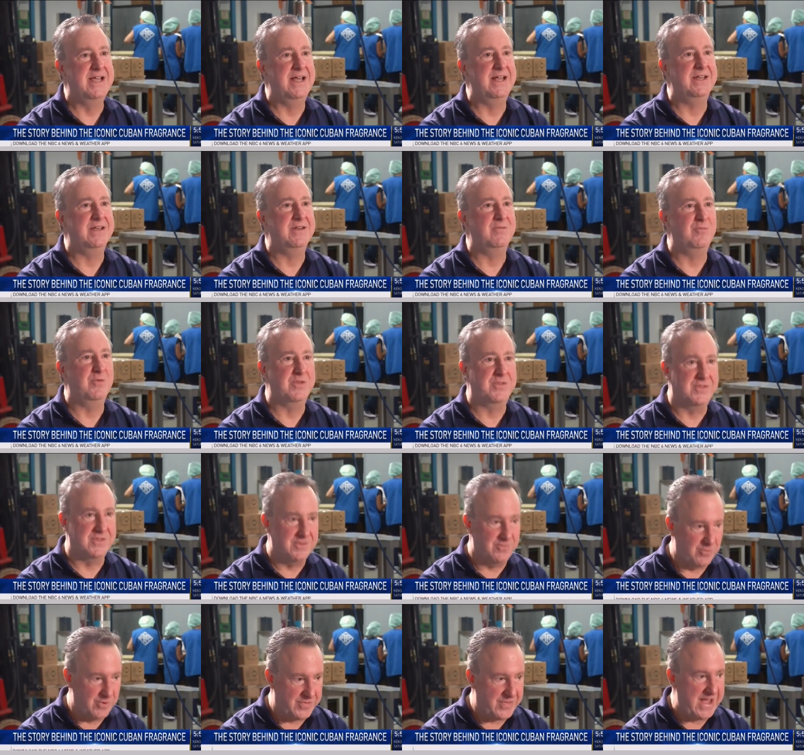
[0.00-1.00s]
And with,
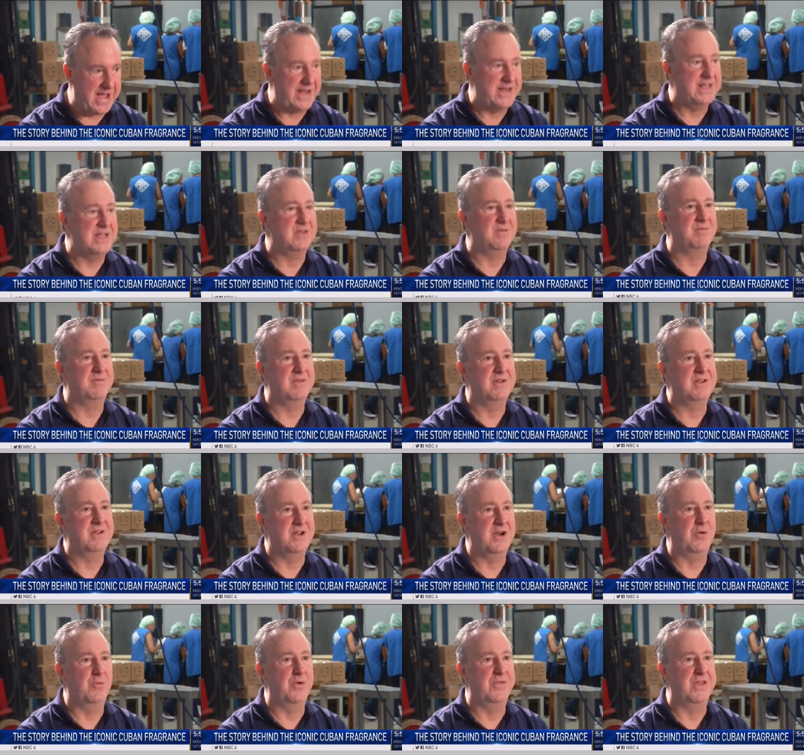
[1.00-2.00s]
with that, he,
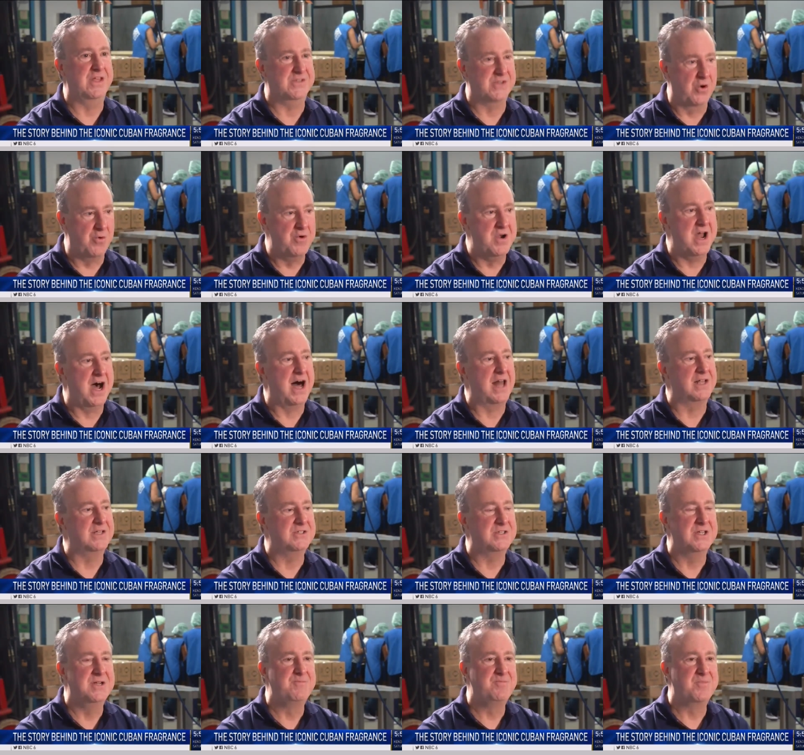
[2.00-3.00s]
you know, with his own
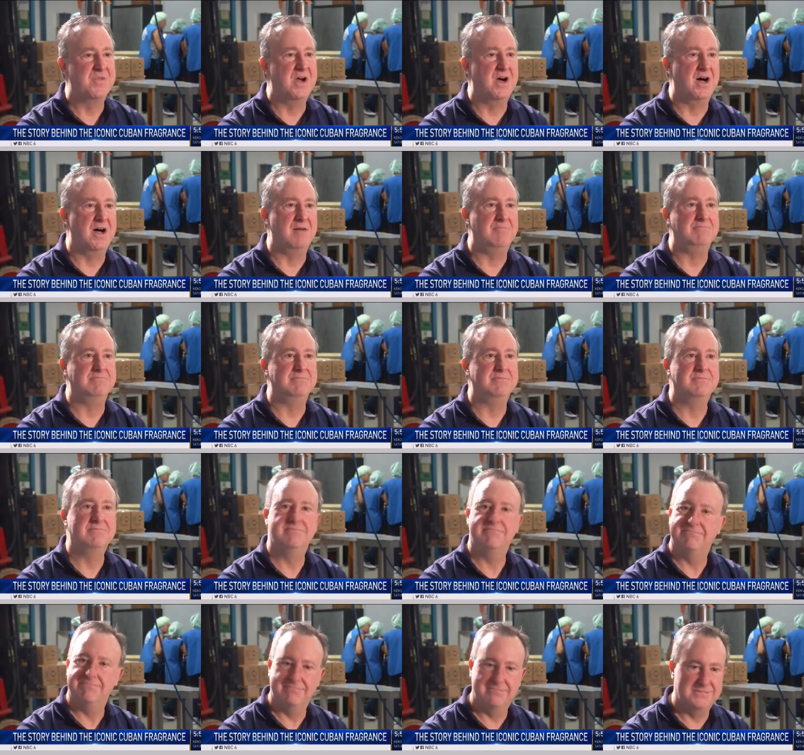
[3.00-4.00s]
knowledge, um,
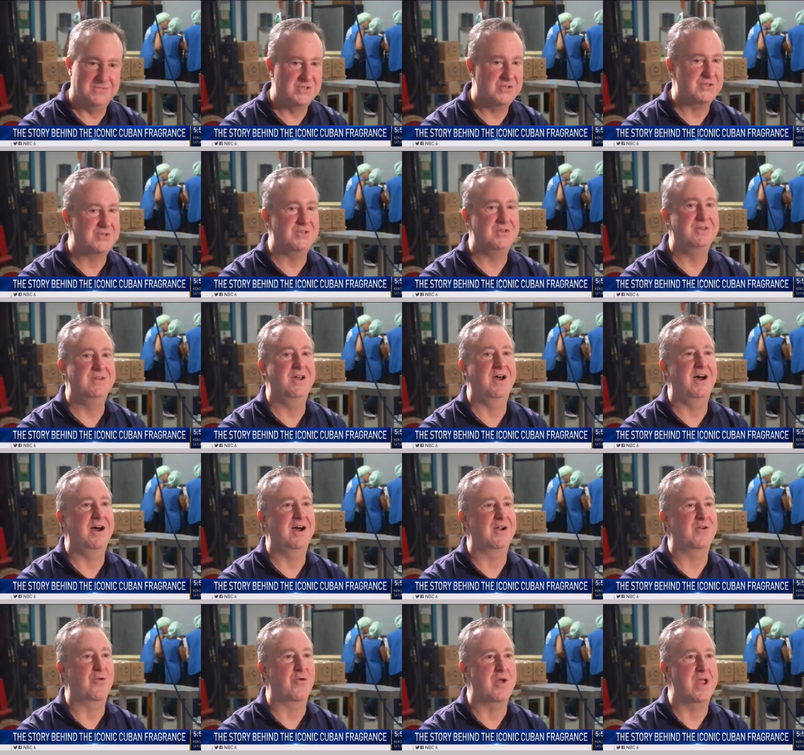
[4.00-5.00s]

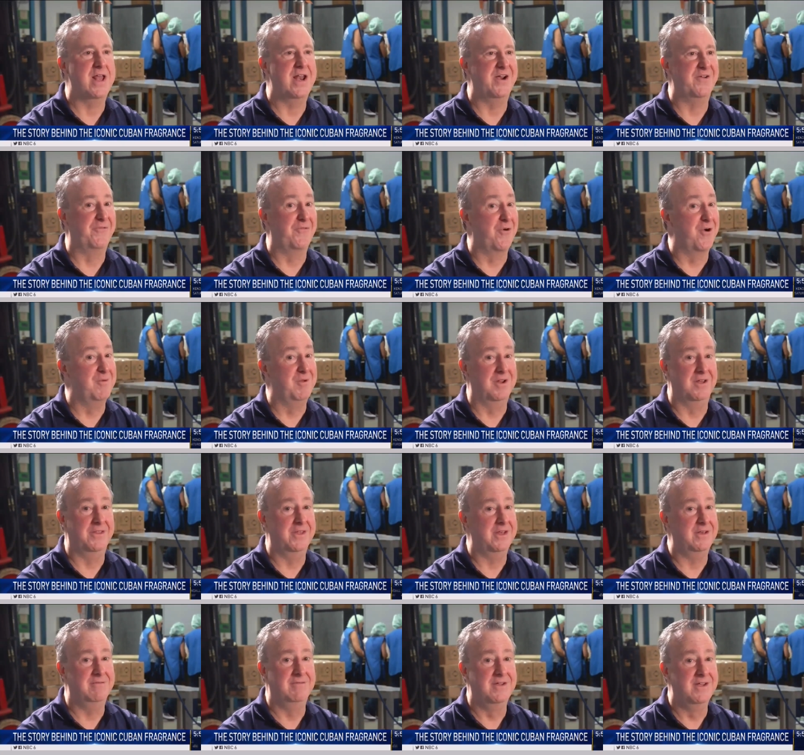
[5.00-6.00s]
uh, created a
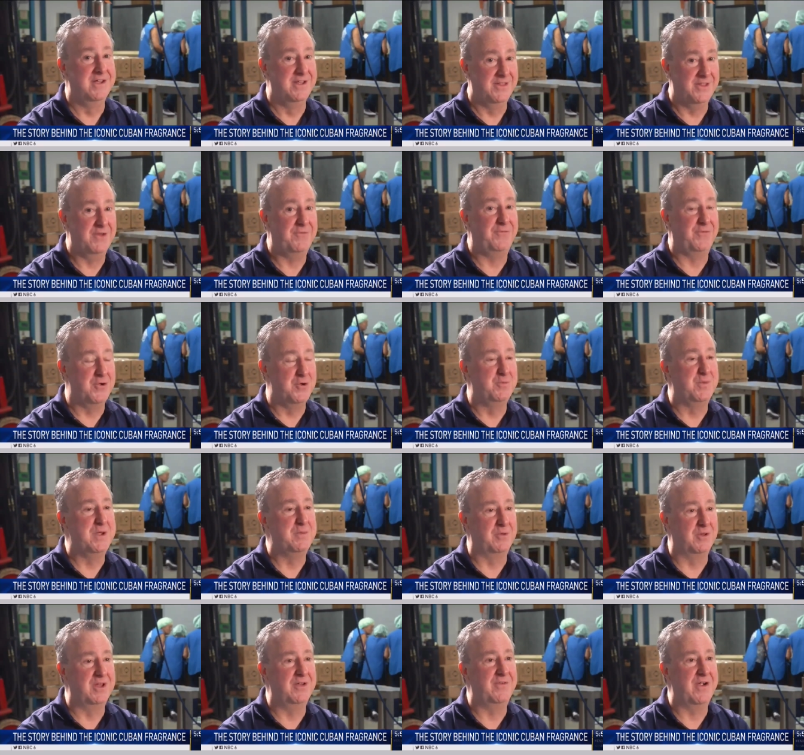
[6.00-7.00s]
formula that that few
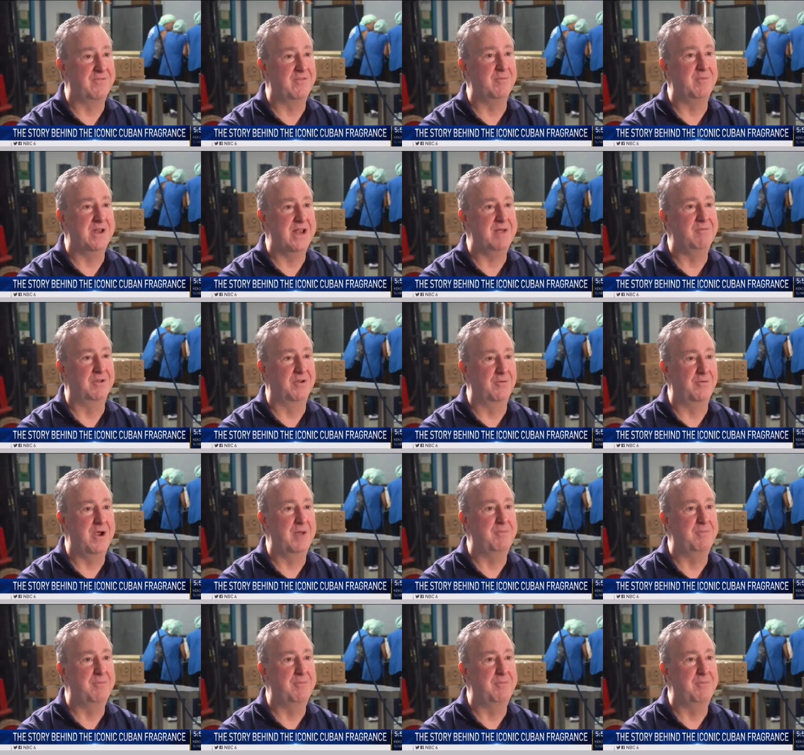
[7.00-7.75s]
people have ever been able to